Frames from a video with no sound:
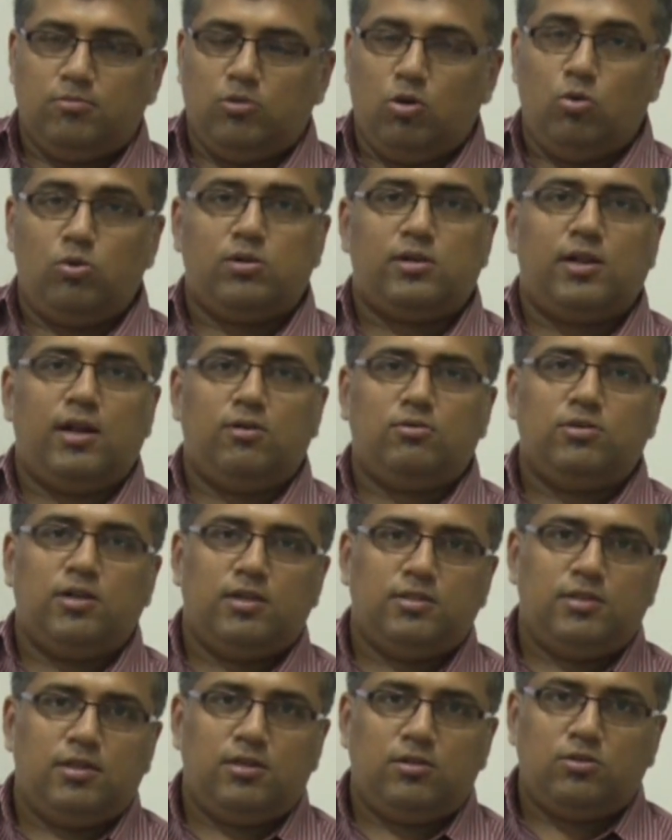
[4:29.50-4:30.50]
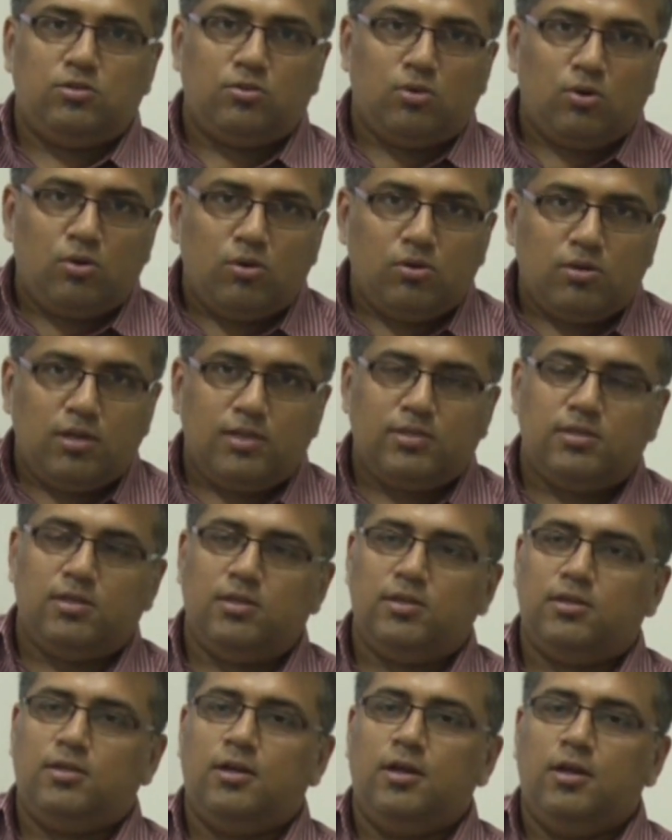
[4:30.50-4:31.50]
OwnCloud does it, Sovo does
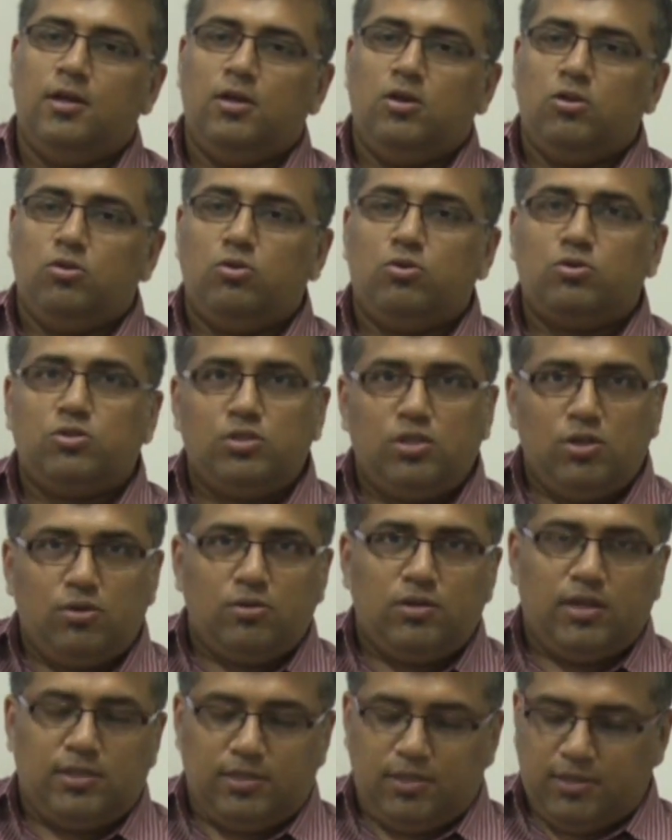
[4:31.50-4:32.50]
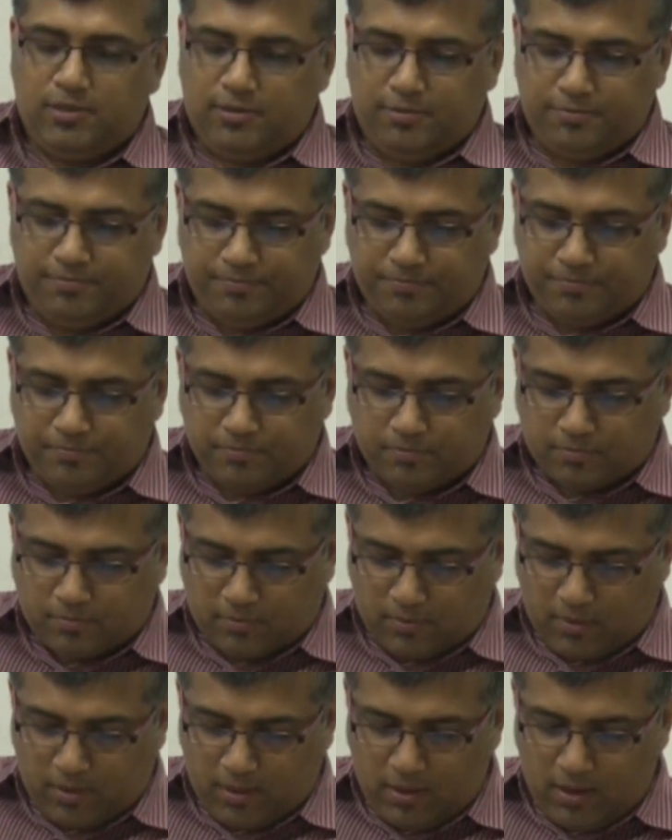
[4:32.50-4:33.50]
it, Nuxio does it.
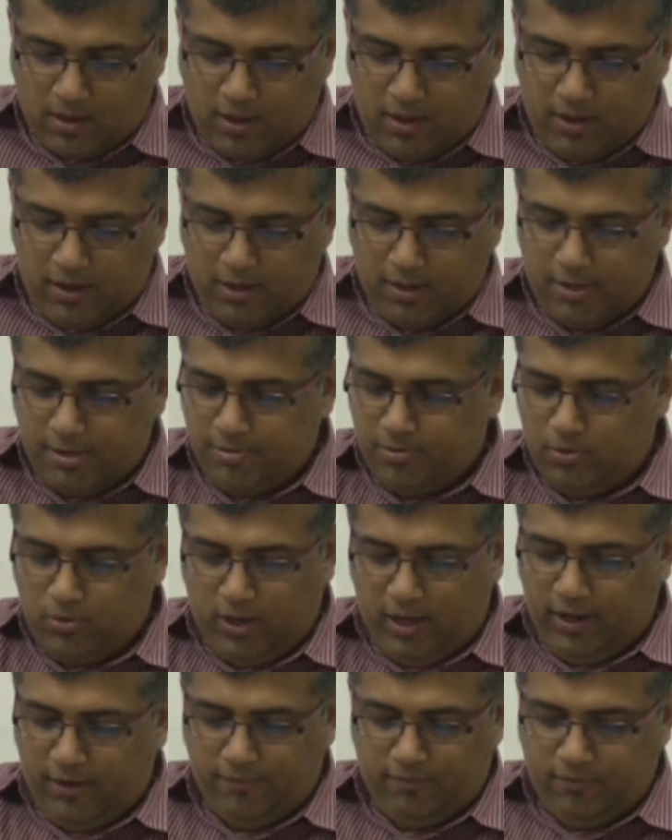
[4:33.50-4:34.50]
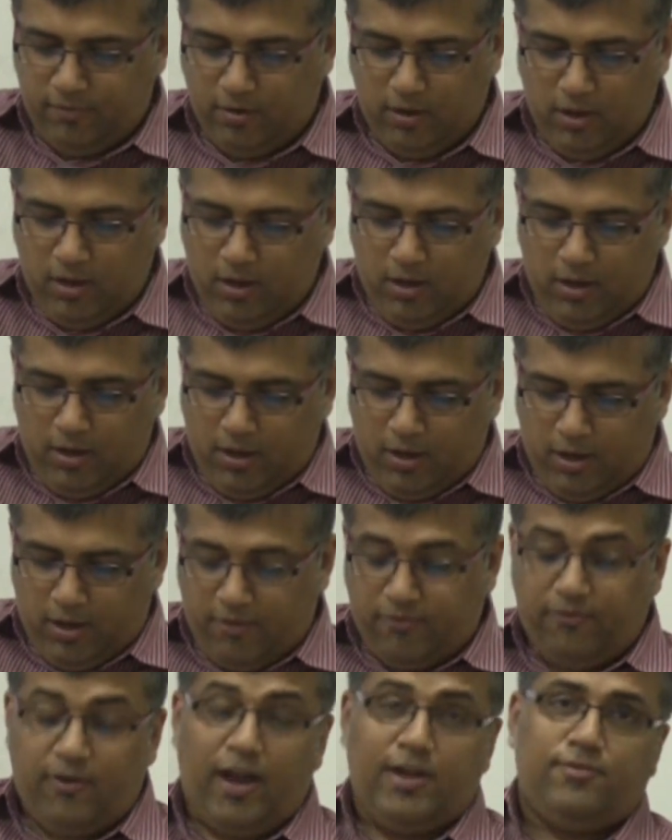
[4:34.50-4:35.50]
You have
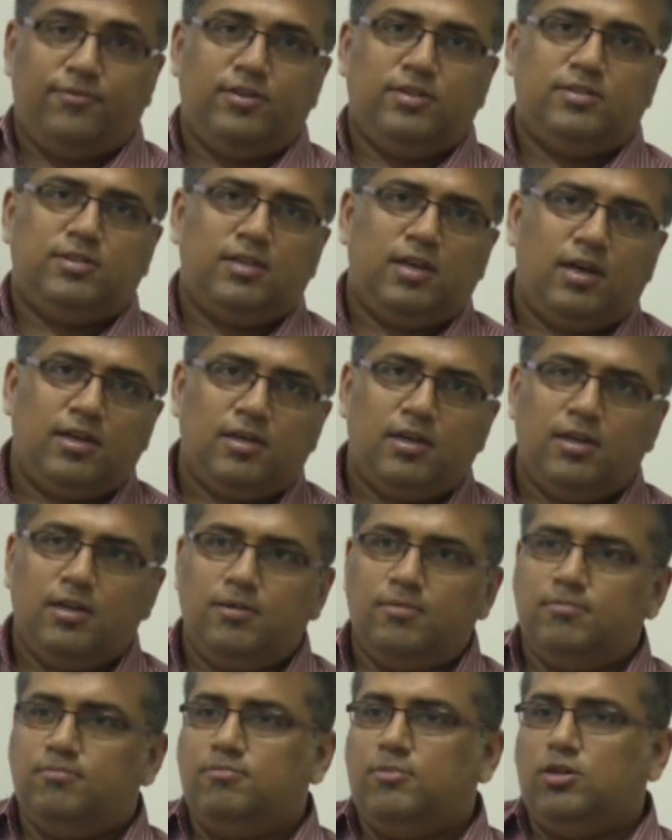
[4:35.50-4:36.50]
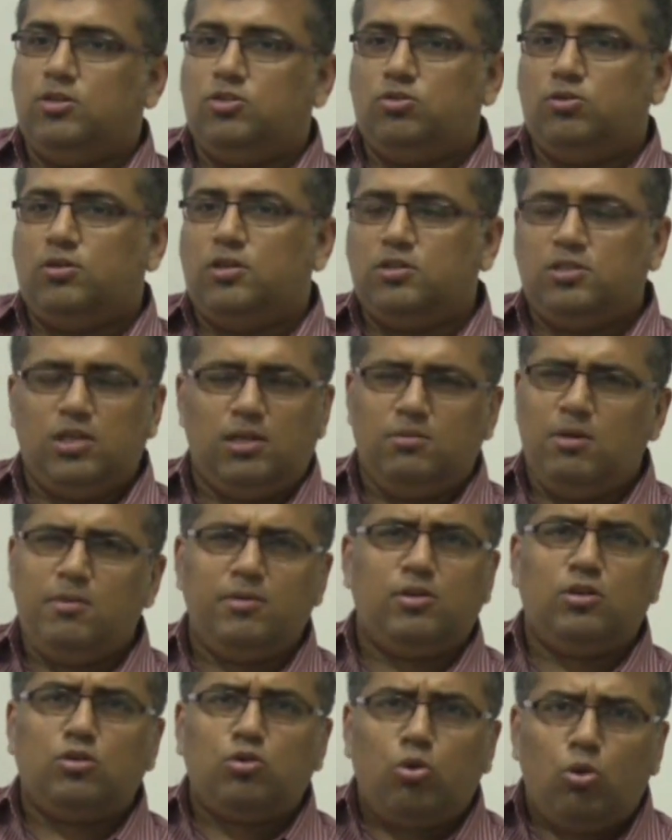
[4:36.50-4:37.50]
FatFree CRM, Sugar CRM, well,
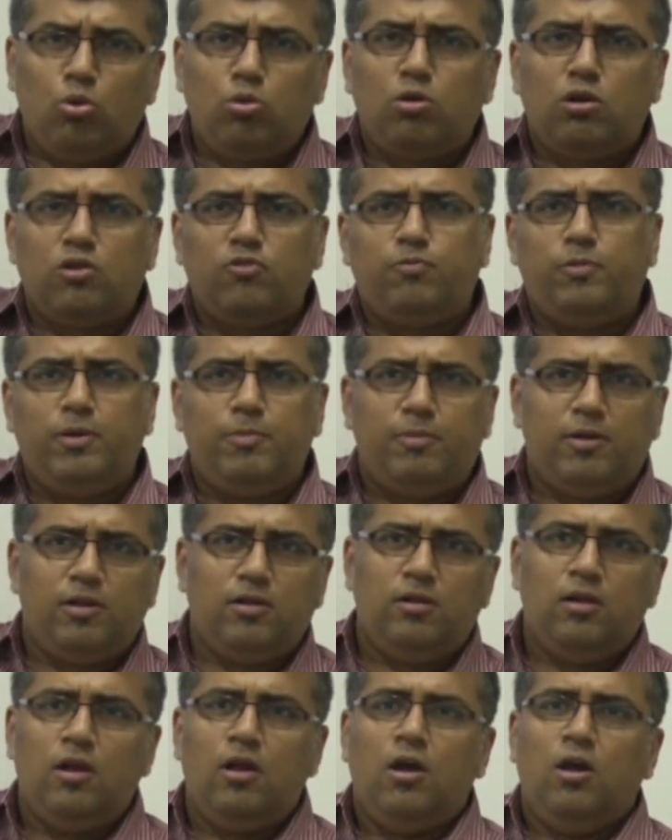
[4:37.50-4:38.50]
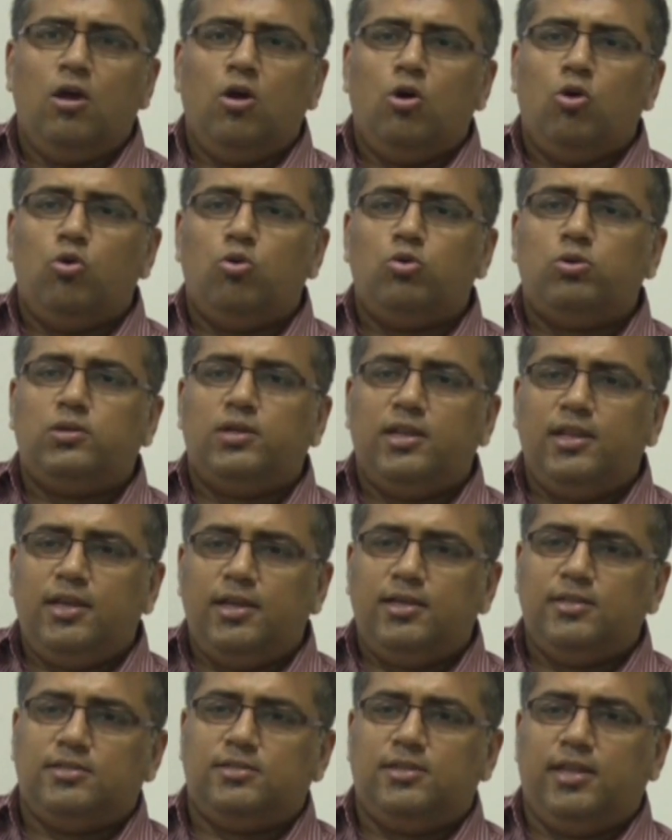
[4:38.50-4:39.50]
there's a whole lot of people who
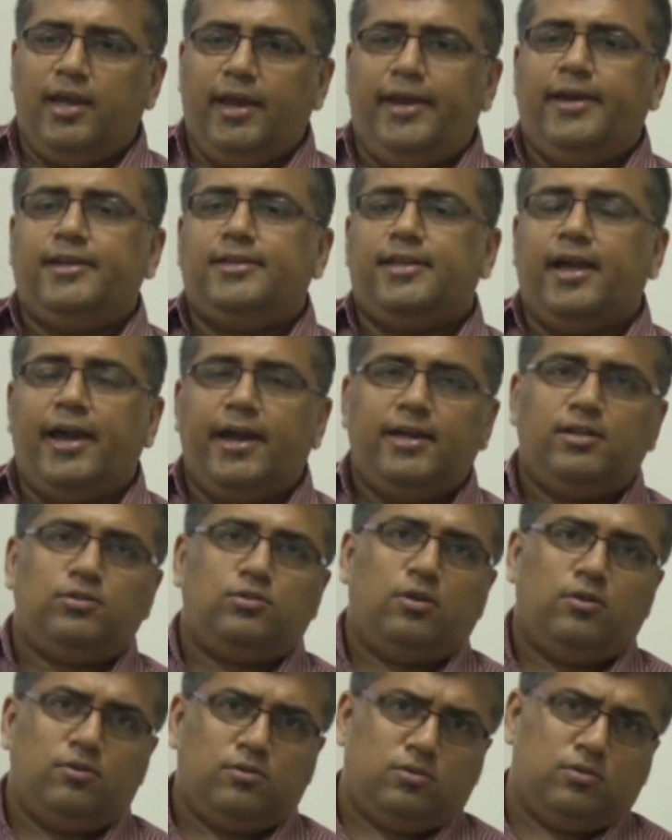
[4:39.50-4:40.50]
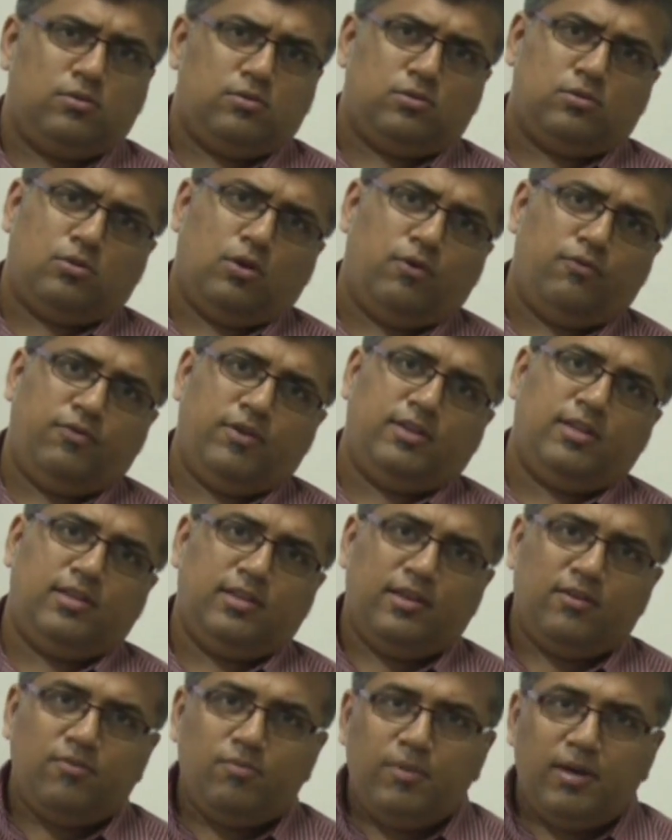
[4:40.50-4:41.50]
release the entire software that
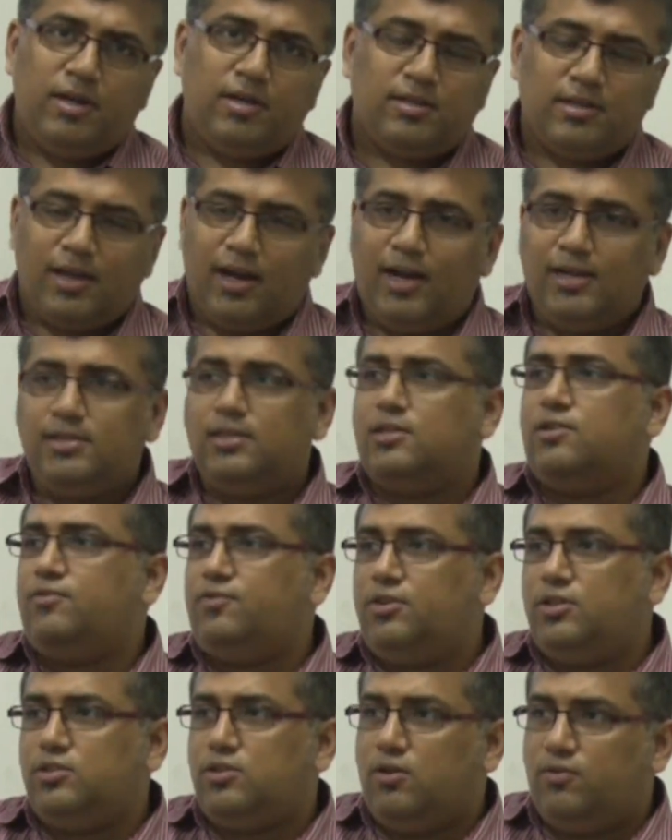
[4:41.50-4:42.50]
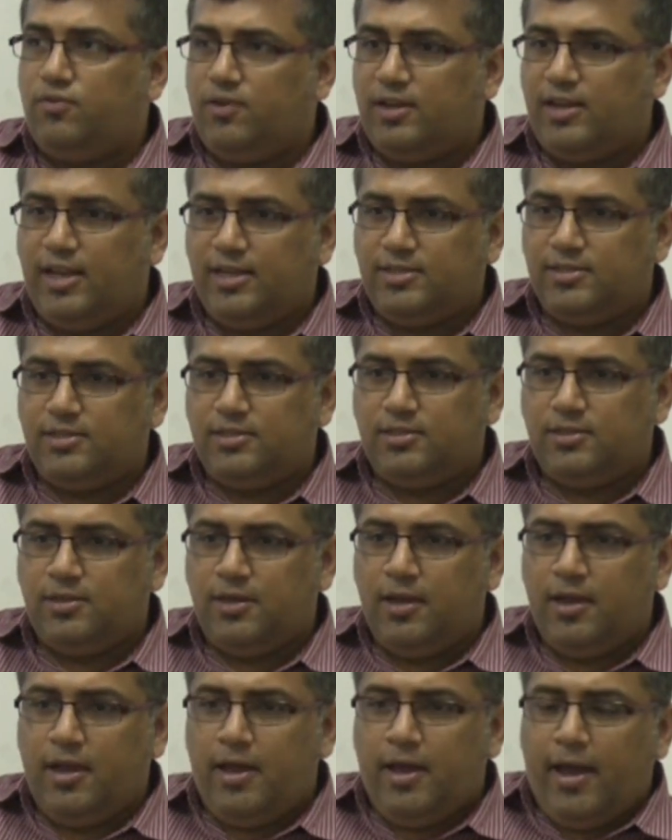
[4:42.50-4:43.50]
they've built under a free software license,
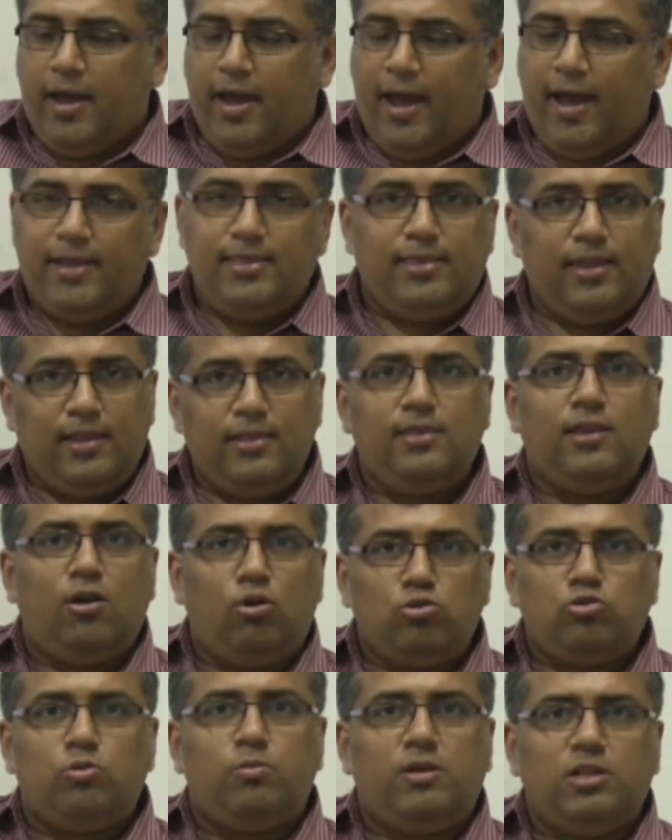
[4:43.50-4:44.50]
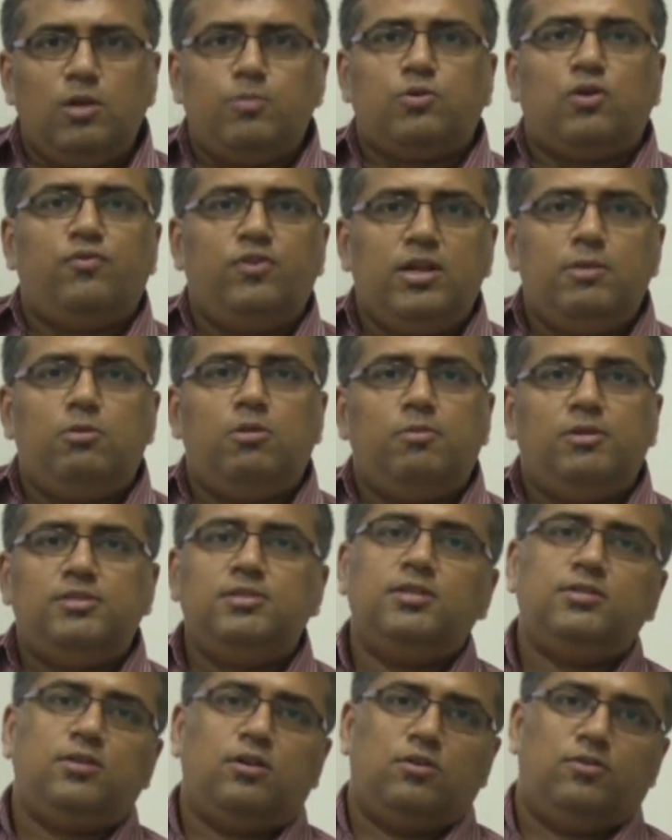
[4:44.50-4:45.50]
and then they also build a profitable
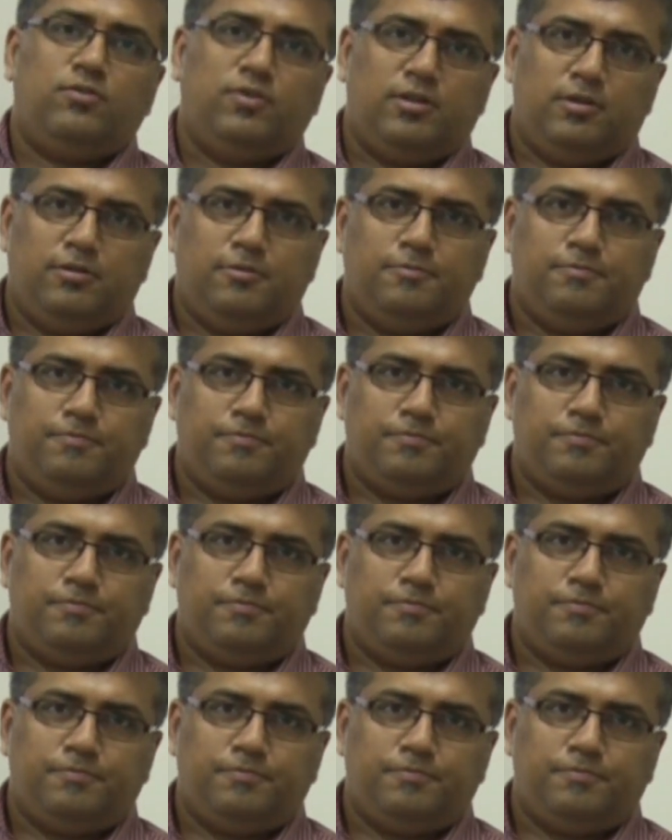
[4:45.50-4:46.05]
business out of it.